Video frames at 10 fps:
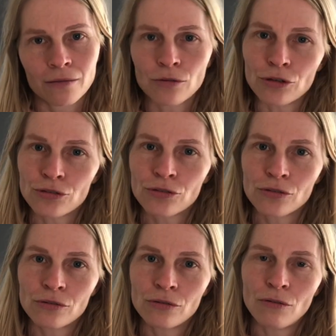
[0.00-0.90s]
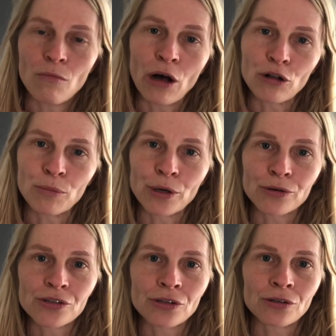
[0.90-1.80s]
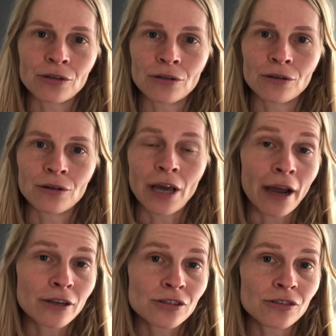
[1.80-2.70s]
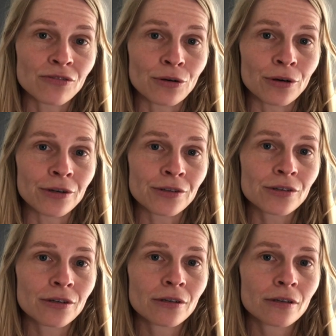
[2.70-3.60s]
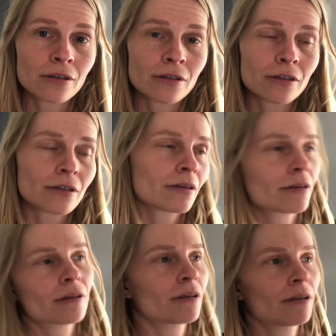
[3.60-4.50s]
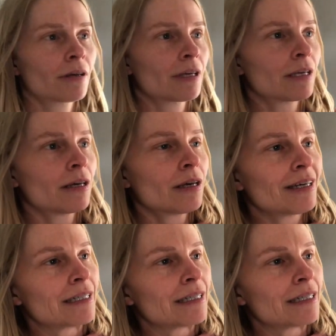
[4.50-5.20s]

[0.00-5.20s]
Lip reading: "This Mel person and ex of yours." And